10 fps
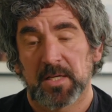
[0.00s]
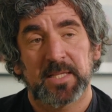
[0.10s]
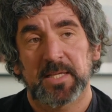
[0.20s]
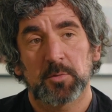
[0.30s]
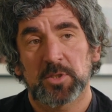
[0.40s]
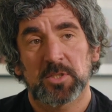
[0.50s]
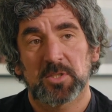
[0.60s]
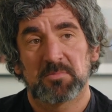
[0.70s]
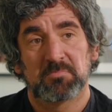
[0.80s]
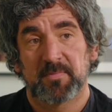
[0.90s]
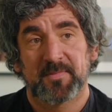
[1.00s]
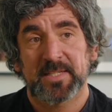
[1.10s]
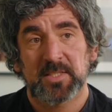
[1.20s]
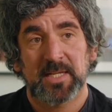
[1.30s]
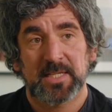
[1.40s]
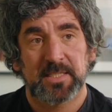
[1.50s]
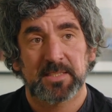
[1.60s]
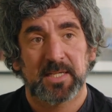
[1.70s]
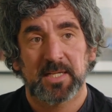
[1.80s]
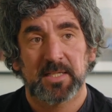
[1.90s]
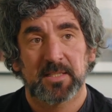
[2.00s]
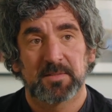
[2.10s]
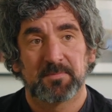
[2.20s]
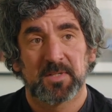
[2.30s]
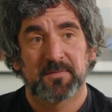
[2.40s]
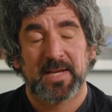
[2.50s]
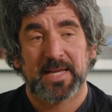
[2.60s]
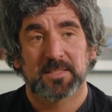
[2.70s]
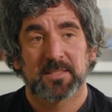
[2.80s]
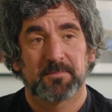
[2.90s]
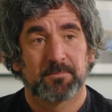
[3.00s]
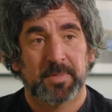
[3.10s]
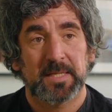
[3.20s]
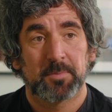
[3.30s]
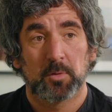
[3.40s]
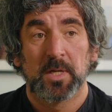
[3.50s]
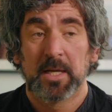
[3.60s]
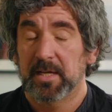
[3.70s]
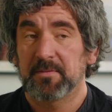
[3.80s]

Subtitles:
And they were just fascinated to hear the facts that people,